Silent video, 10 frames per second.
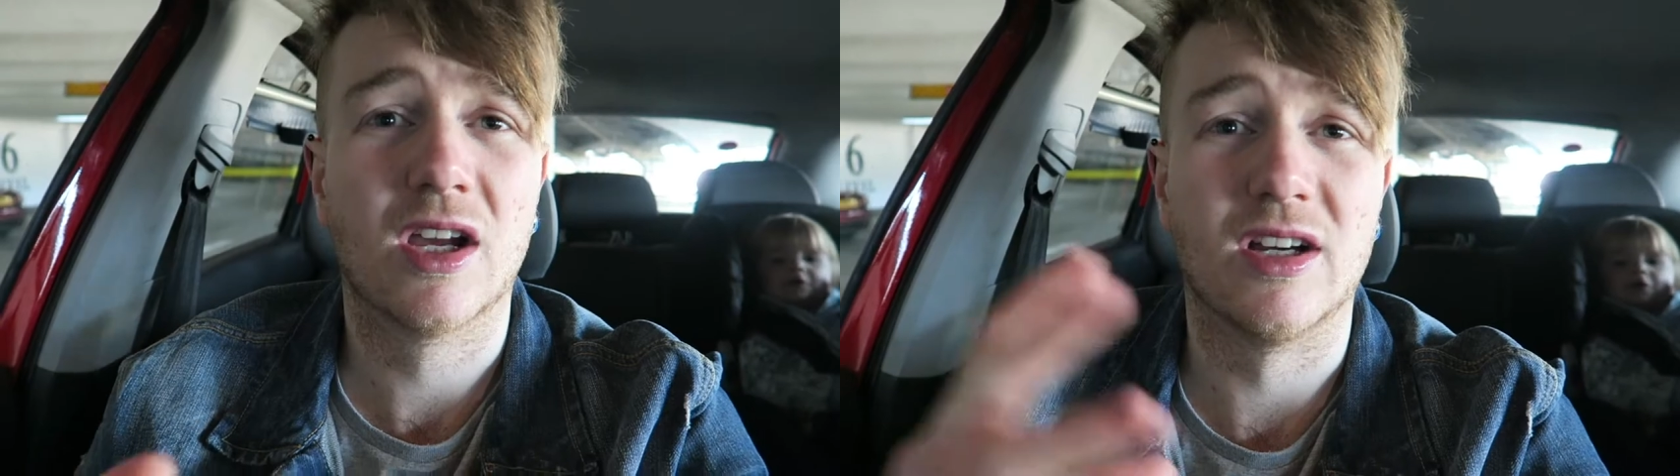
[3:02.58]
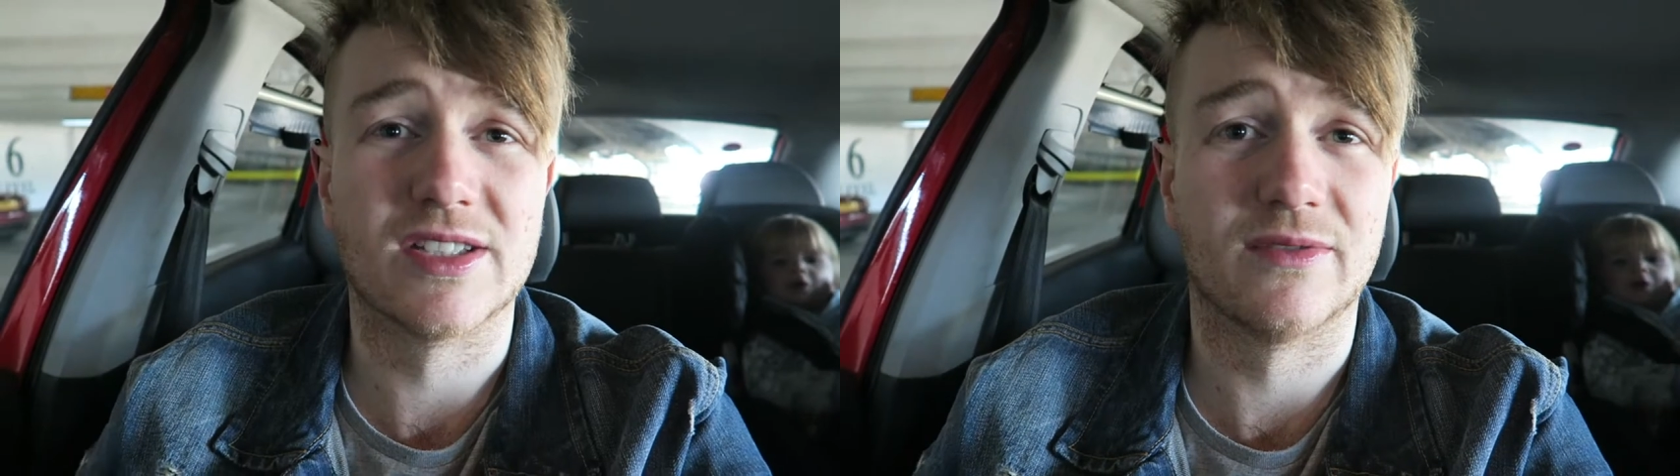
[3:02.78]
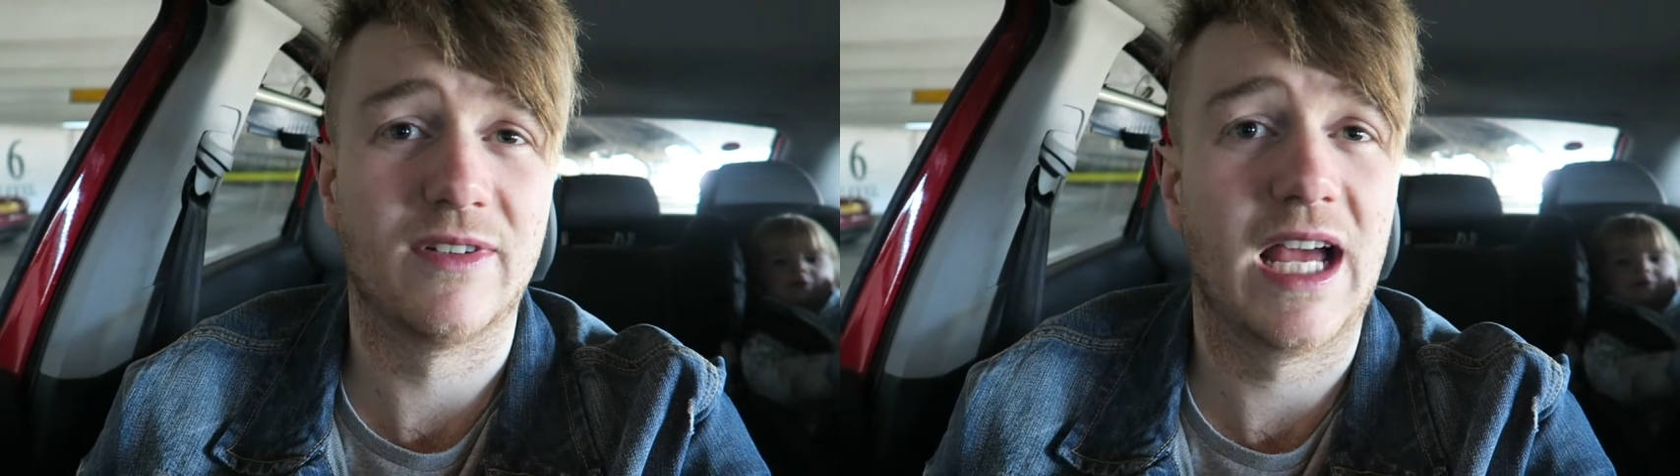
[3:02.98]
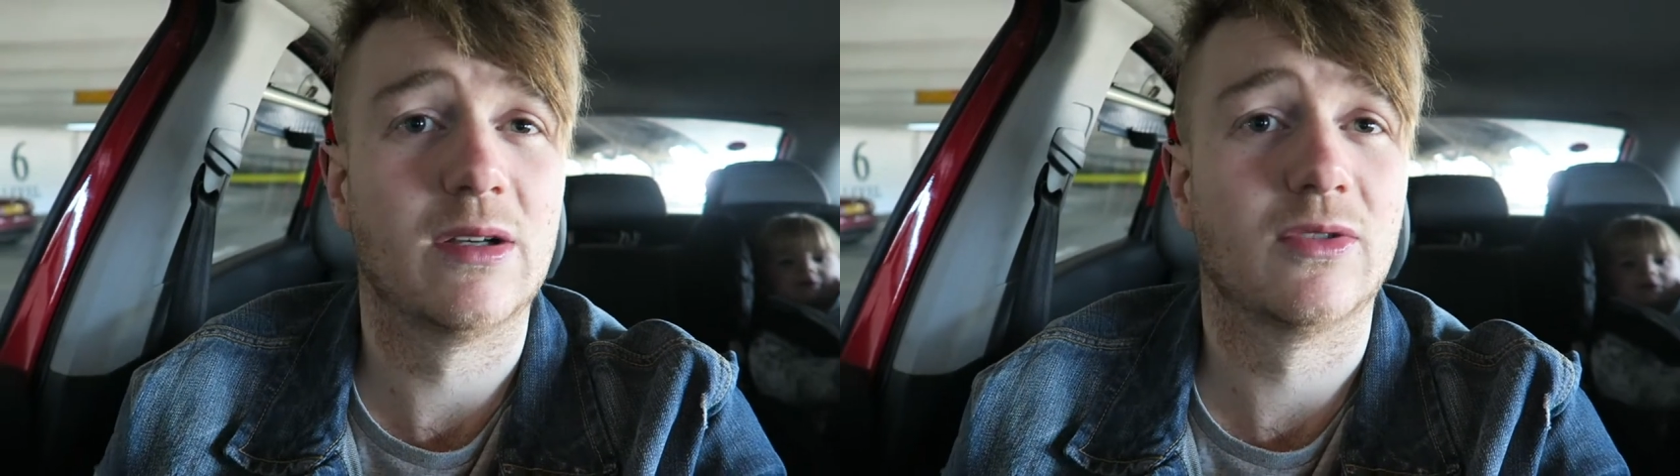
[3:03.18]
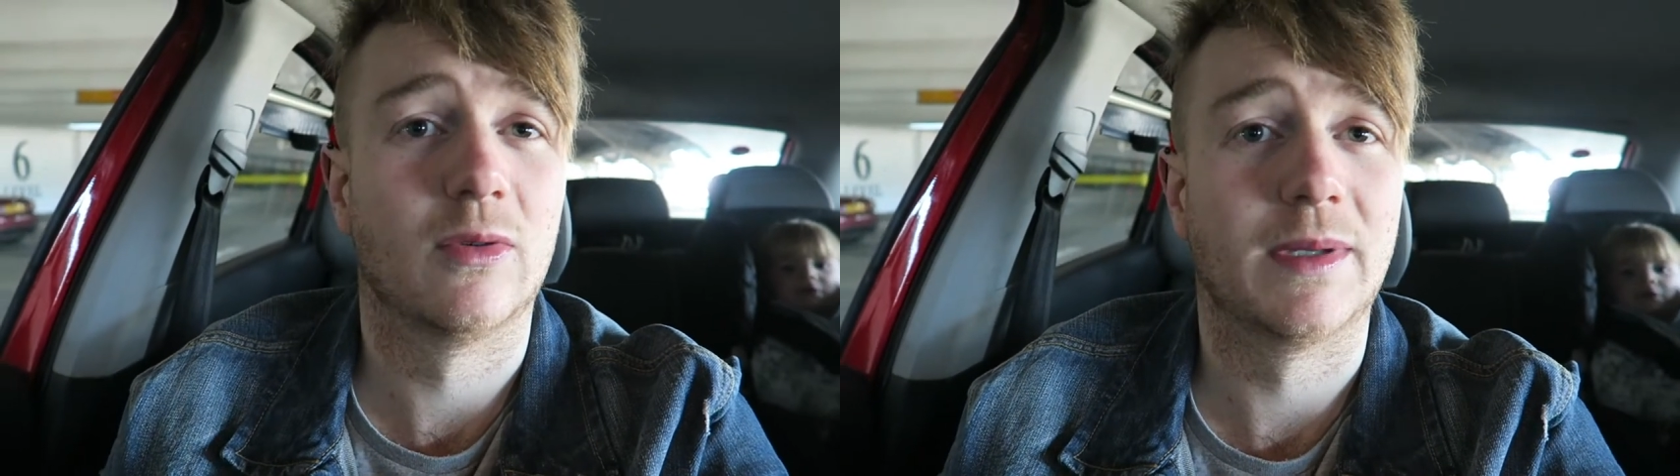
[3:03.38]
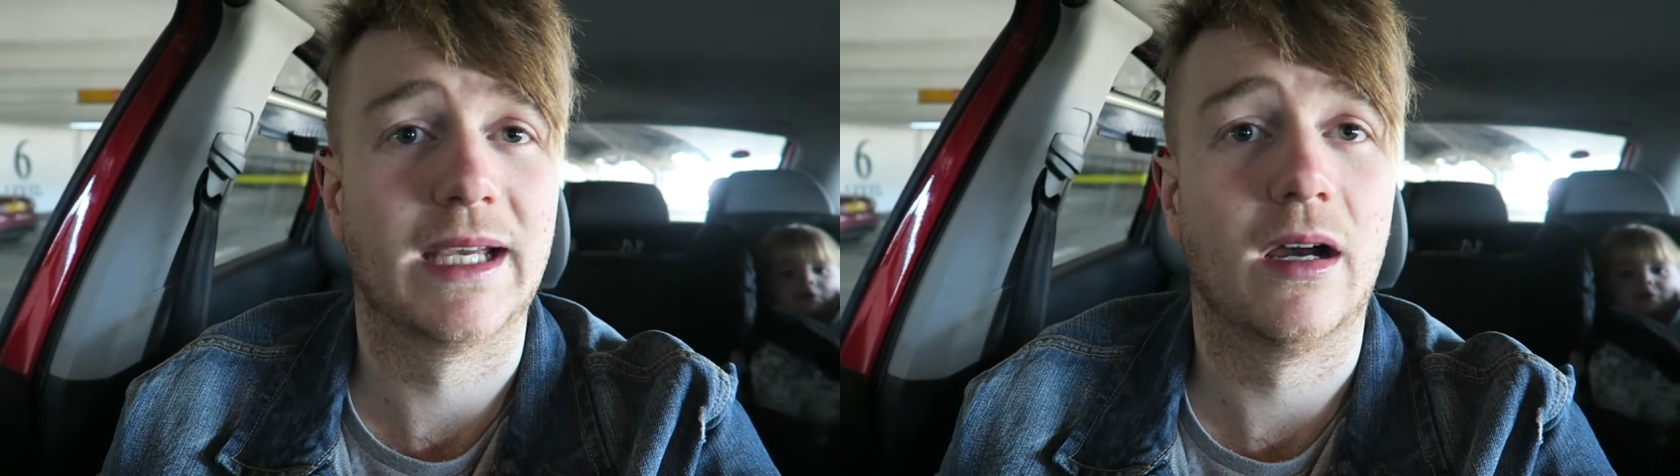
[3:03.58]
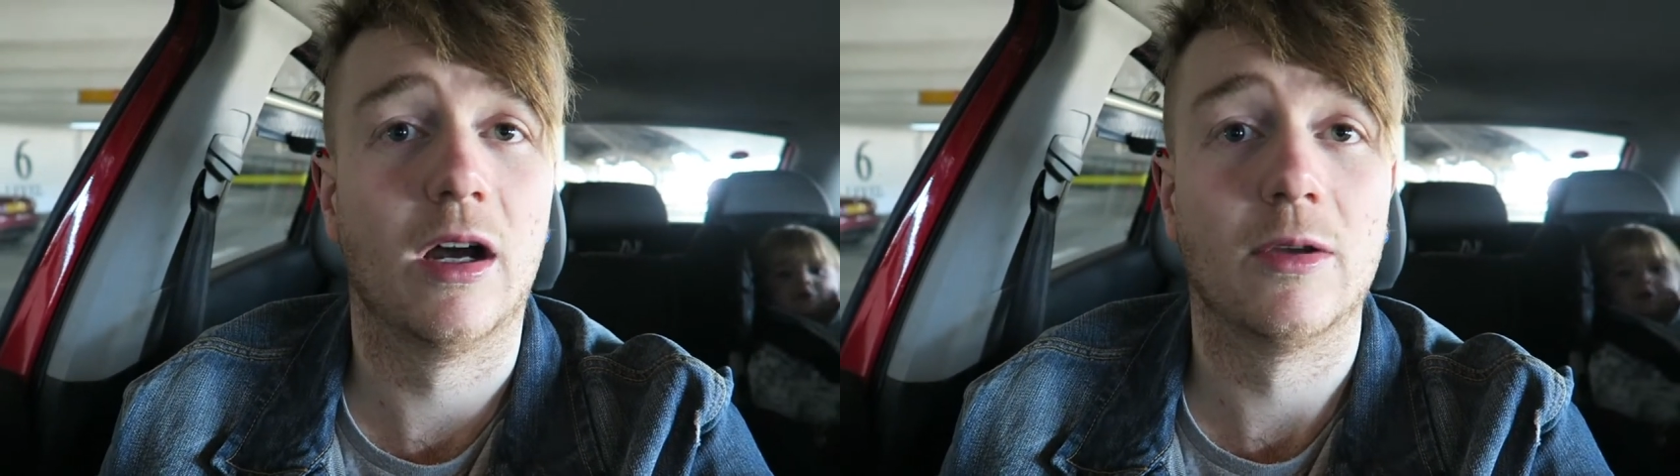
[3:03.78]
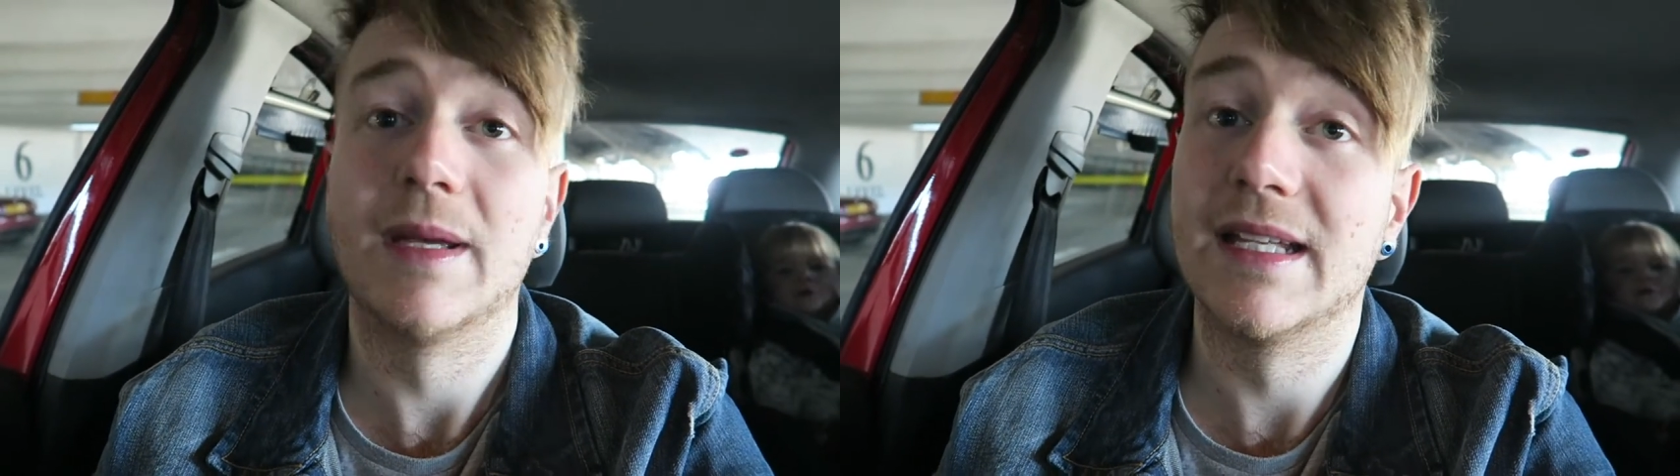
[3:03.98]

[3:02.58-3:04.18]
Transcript: got her some flowers when we get home.